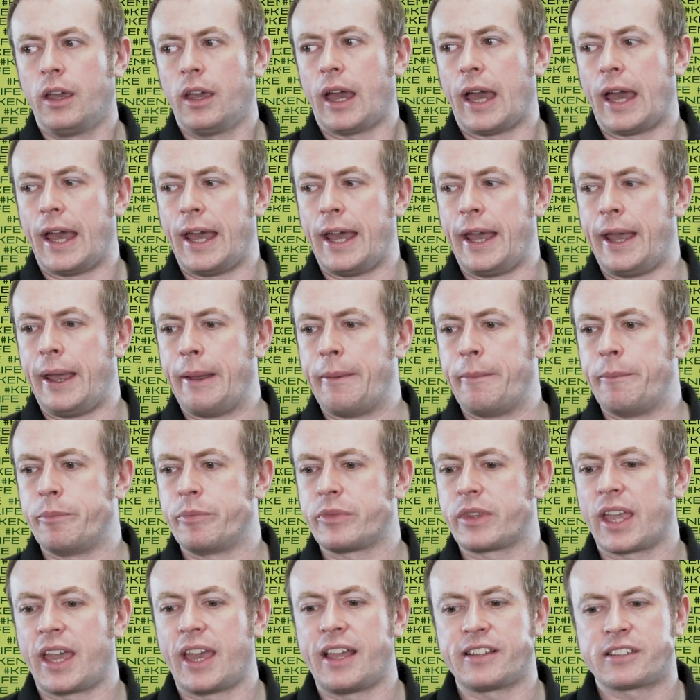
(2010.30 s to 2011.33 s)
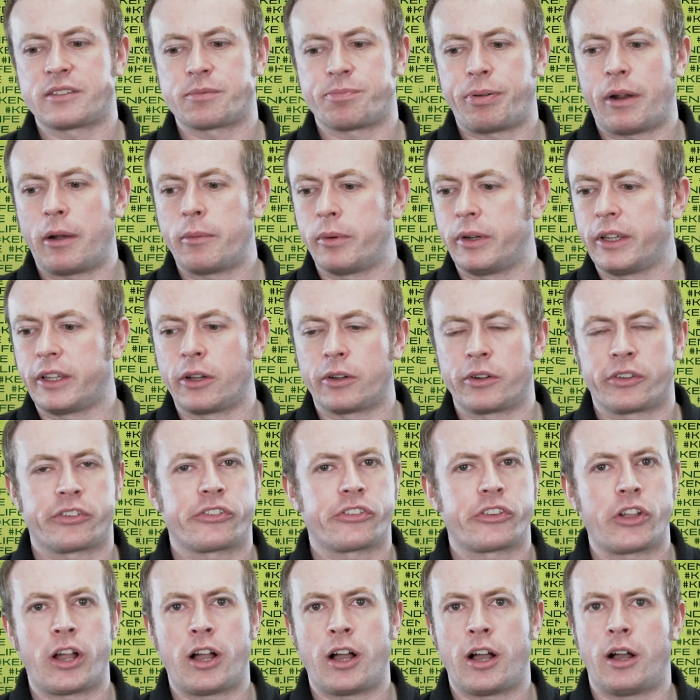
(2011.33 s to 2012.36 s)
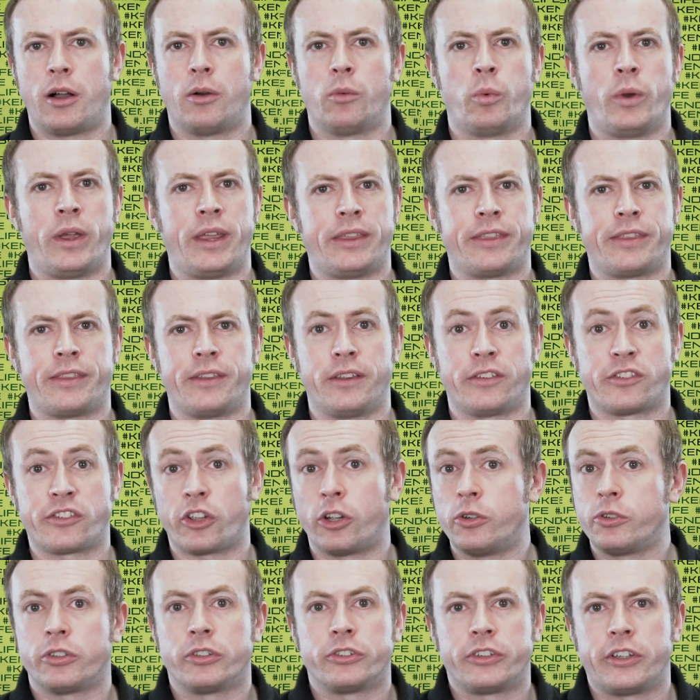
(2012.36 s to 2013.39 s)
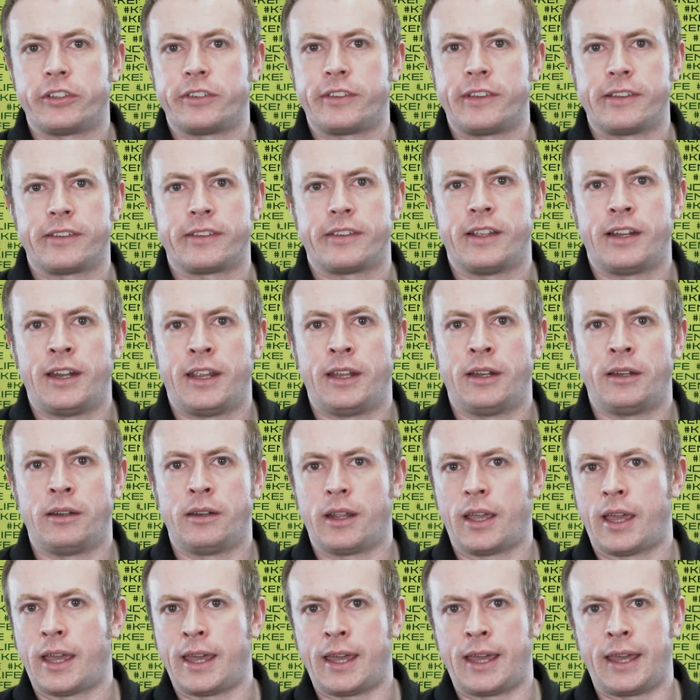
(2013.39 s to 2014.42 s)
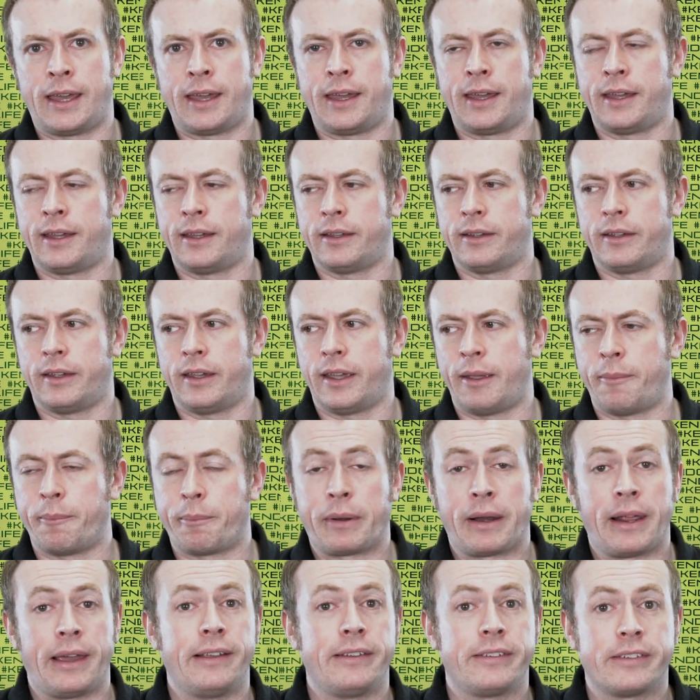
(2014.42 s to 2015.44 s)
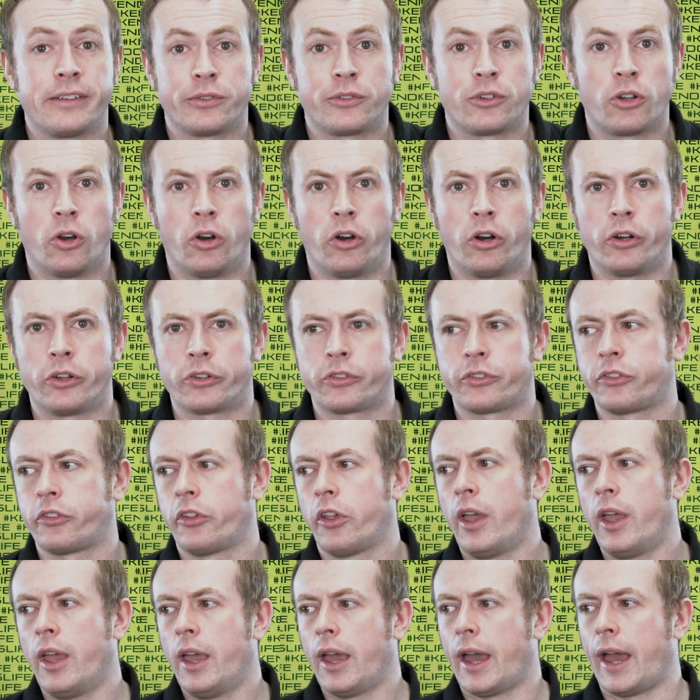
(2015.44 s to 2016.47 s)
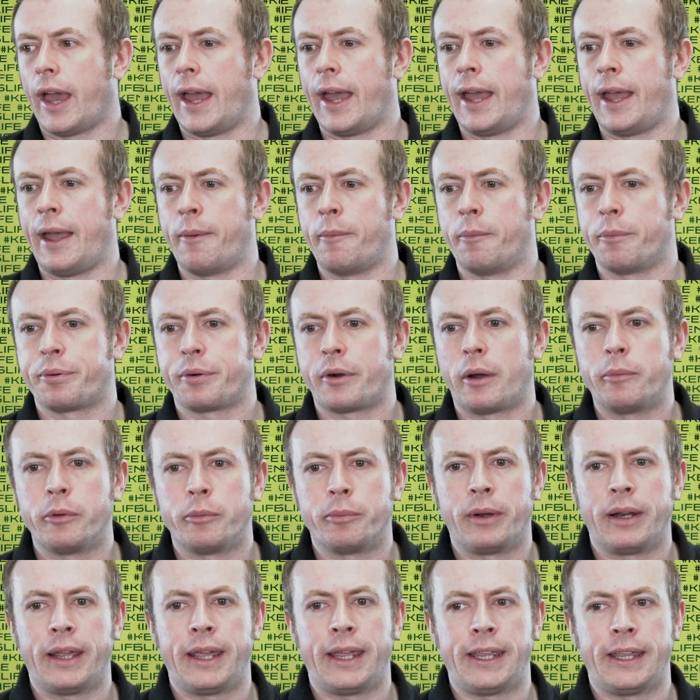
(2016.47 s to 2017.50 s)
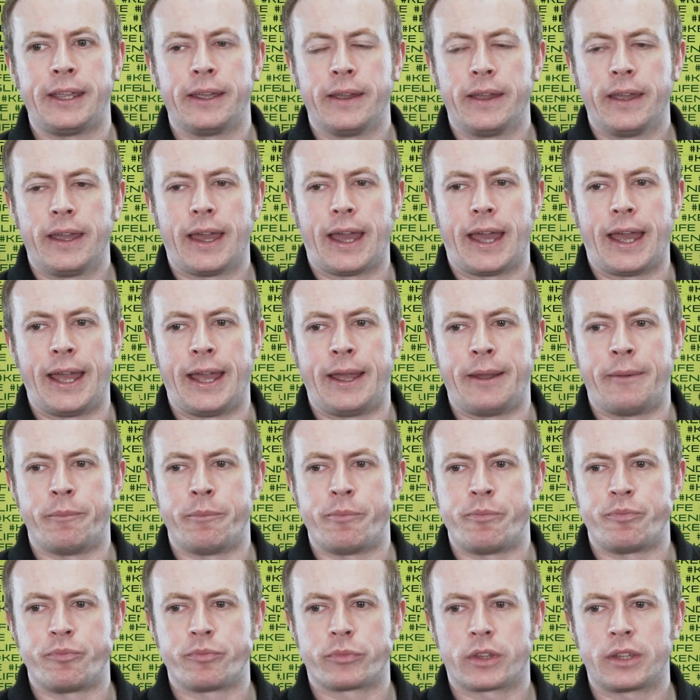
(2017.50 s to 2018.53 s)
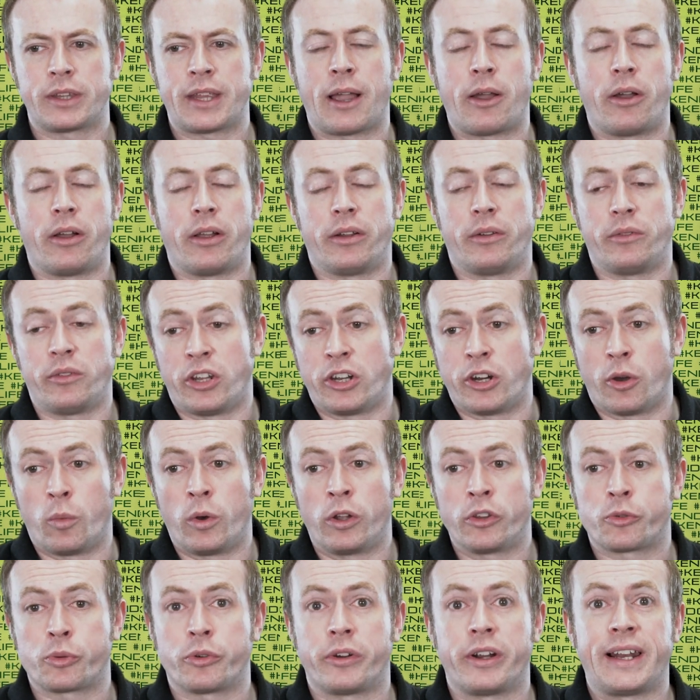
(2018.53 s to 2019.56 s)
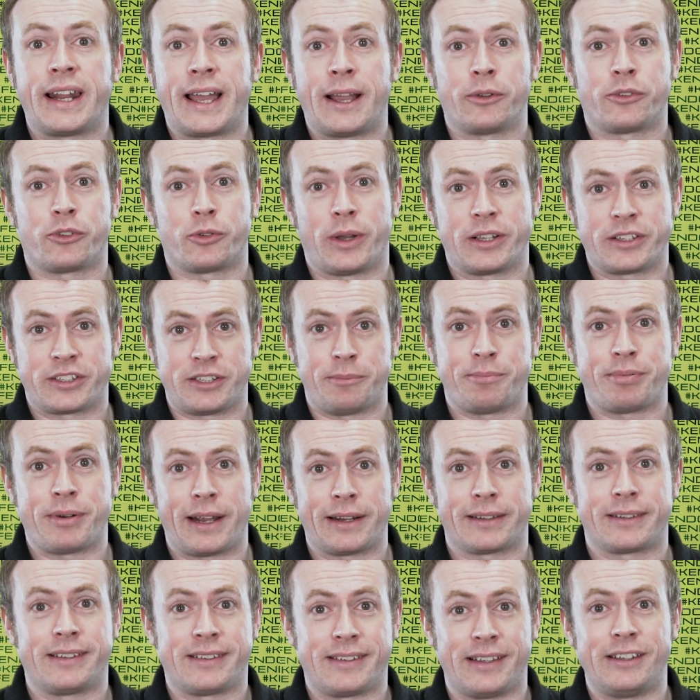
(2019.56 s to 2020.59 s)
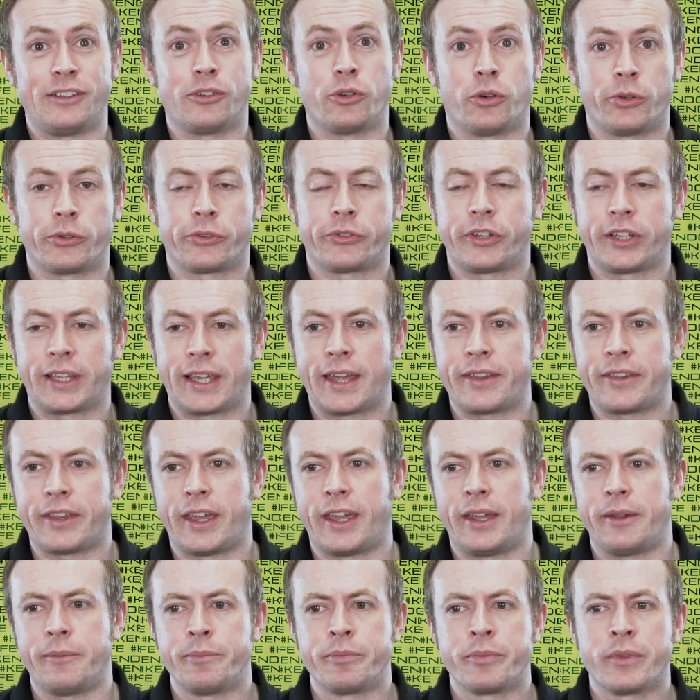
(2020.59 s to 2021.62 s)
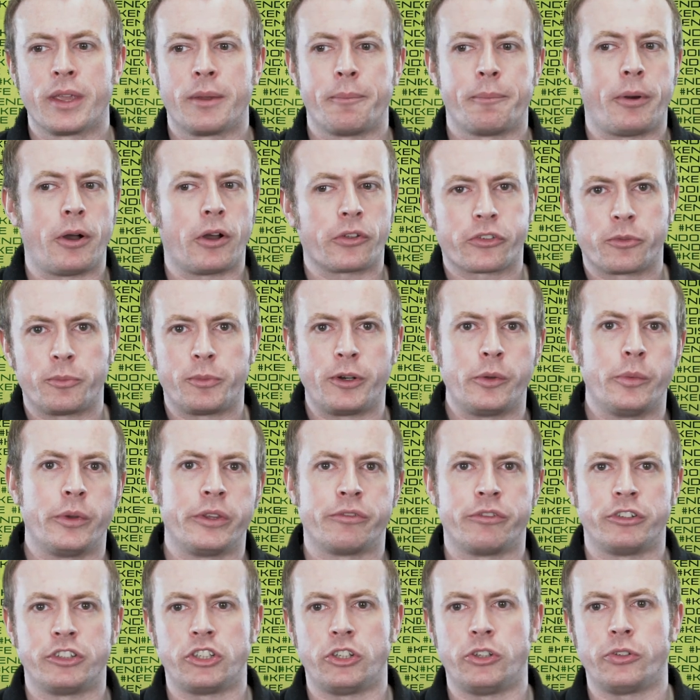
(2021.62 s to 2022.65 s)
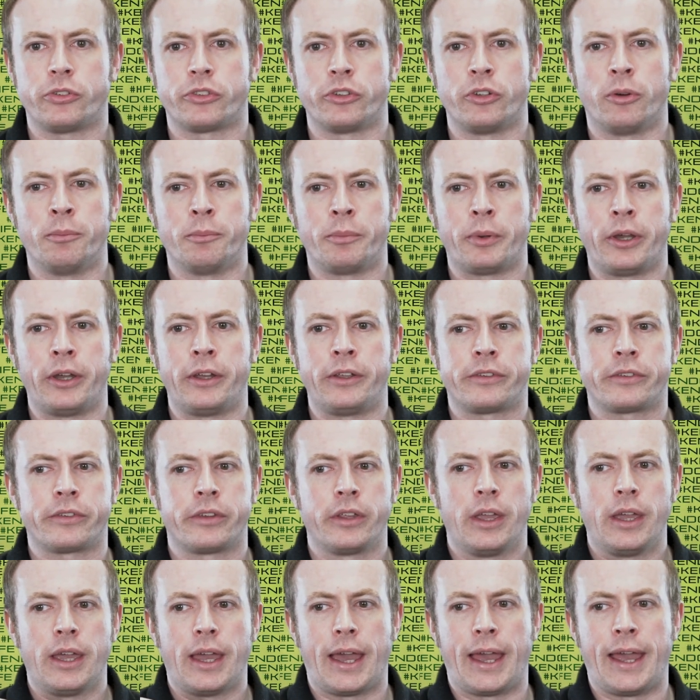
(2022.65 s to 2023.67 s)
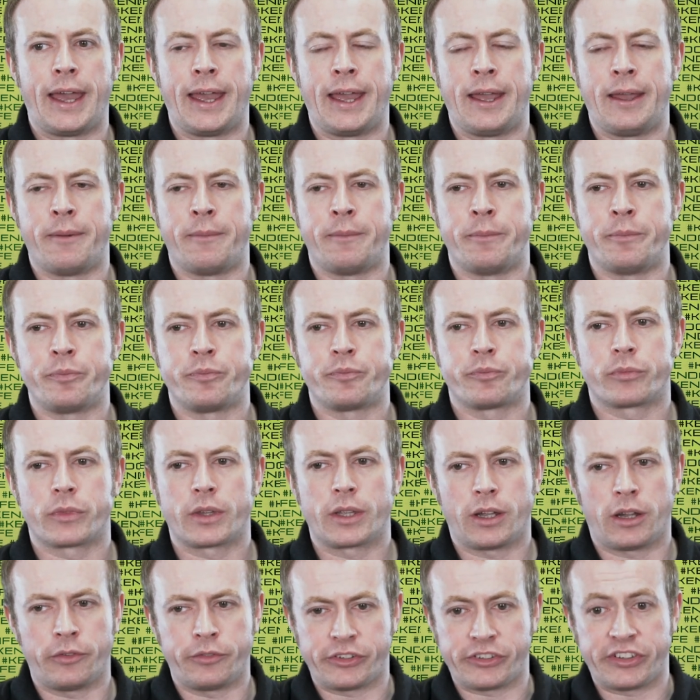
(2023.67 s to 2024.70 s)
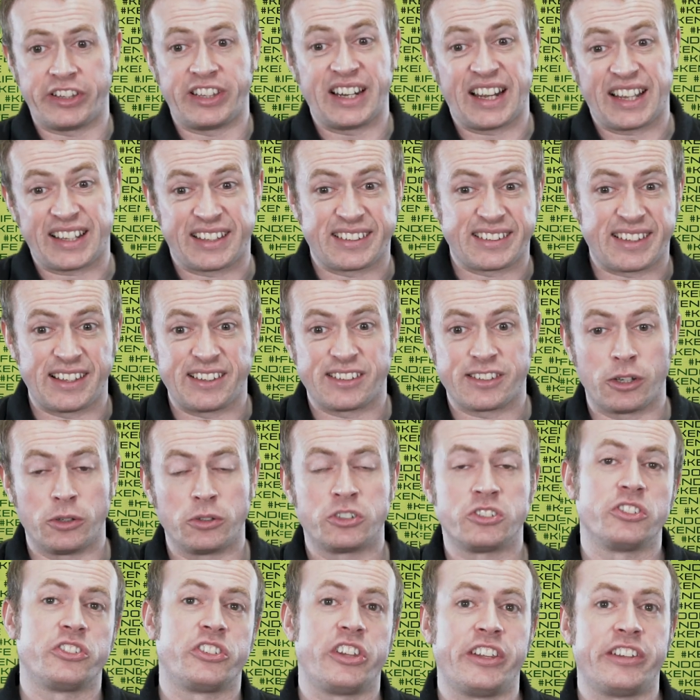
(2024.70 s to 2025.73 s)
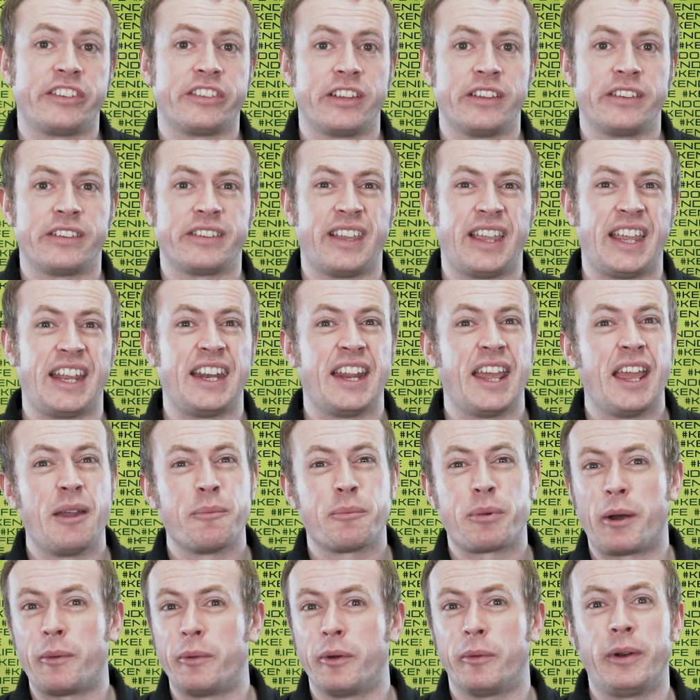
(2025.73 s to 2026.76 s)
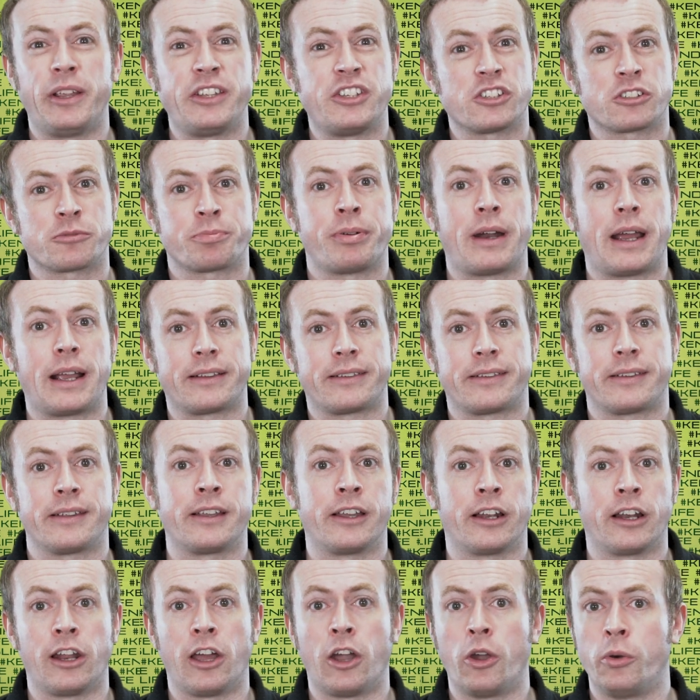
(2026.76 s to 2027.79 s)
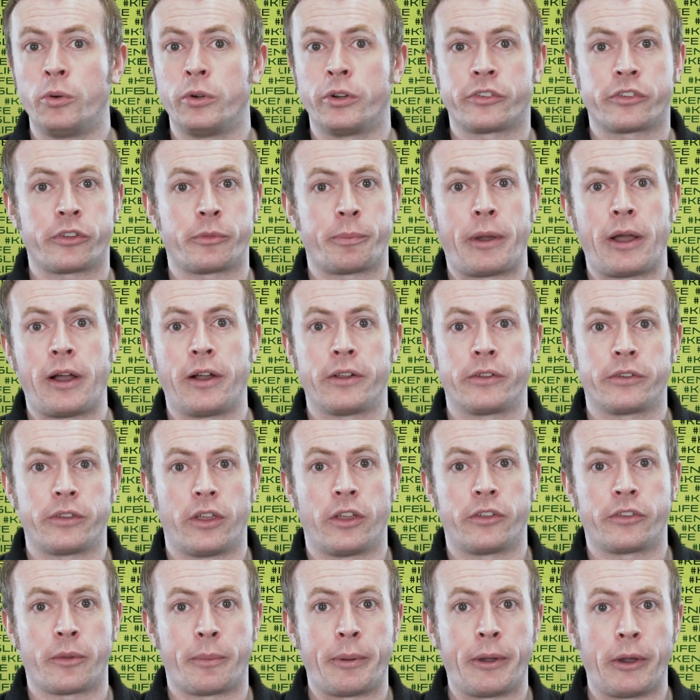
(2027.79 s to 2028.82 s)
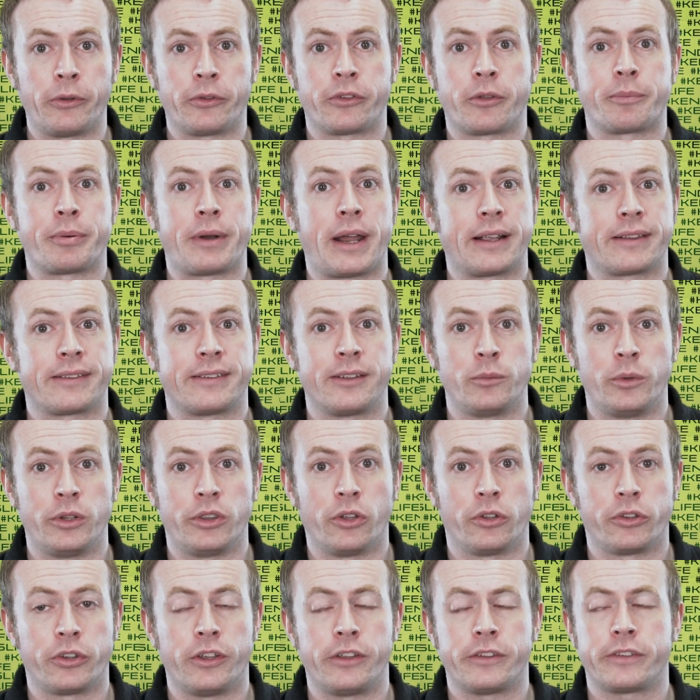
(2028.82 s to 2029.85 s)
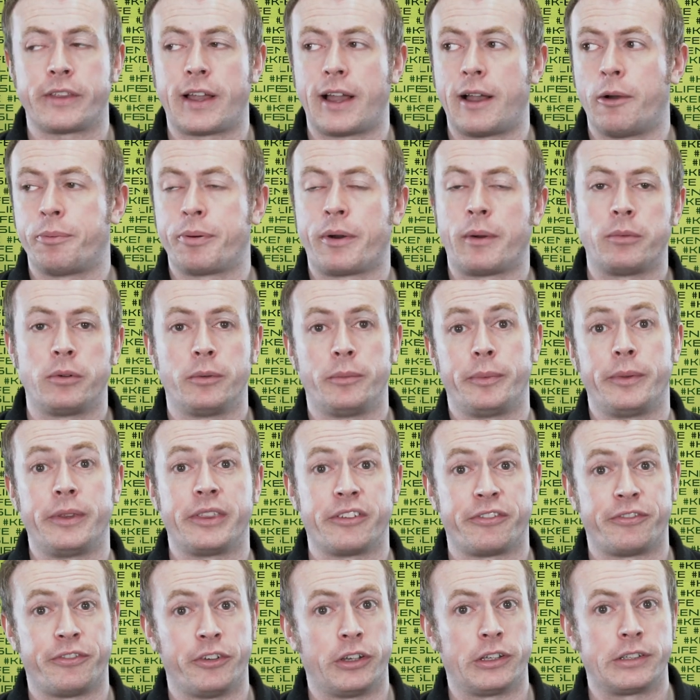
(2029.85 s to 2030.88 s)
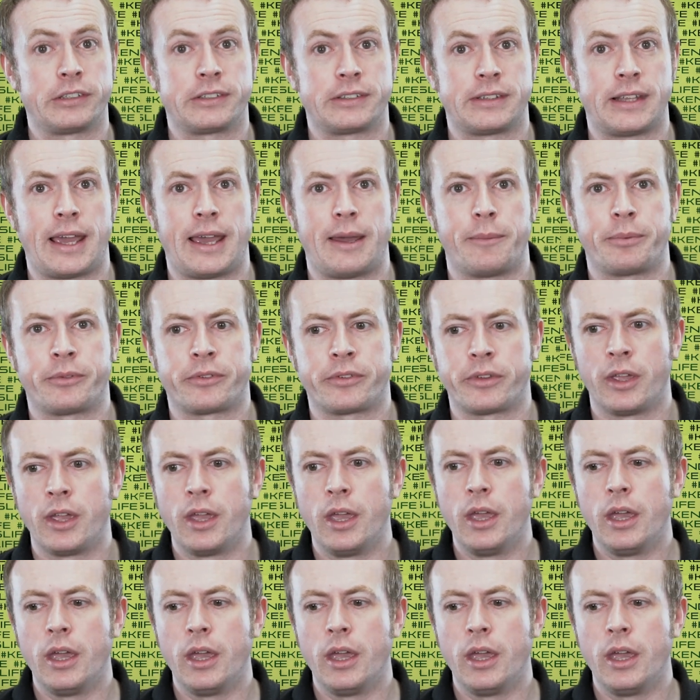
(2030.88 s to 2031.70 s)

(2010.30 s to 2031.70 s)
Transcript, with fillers: um, it's probably going to start with social distancing in uh, in place, of course. Um, probably um, now, you know, once we're allowed to actually practice indoors together, possibly with reduced numbers. Um, obviously, like I say, social distancing. Probably just practicing alone as opposed as opposed to practicing with others. That'll probably be the first steps.